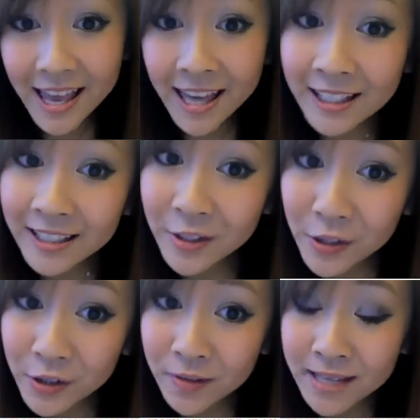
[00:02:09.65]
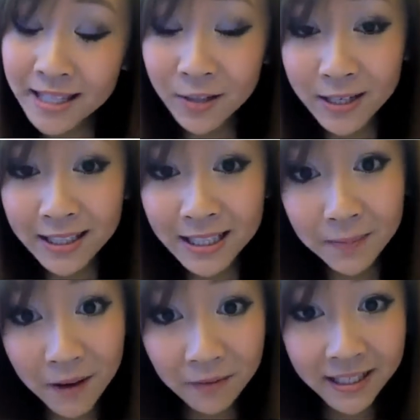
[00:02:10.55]
It also soothes and decreases
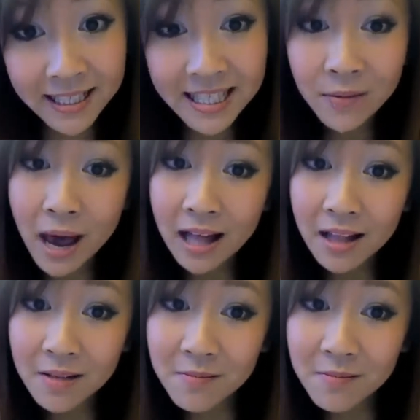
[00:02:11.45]
puffiness as well.